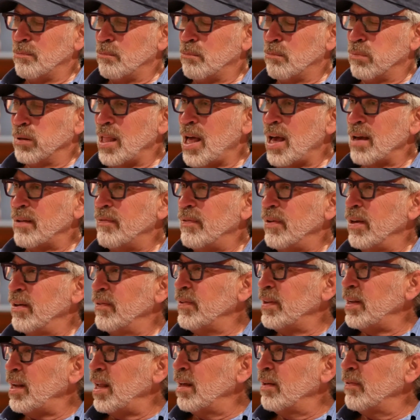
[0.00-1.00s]
black
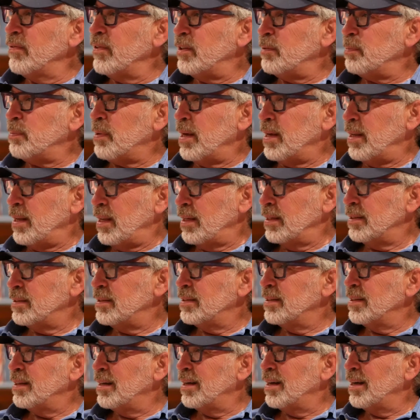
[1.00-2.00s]
velvet Elvis
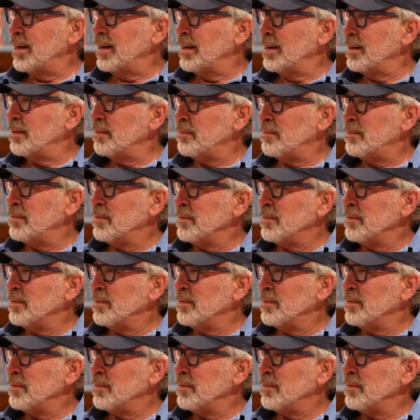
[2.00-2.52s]
paintings. A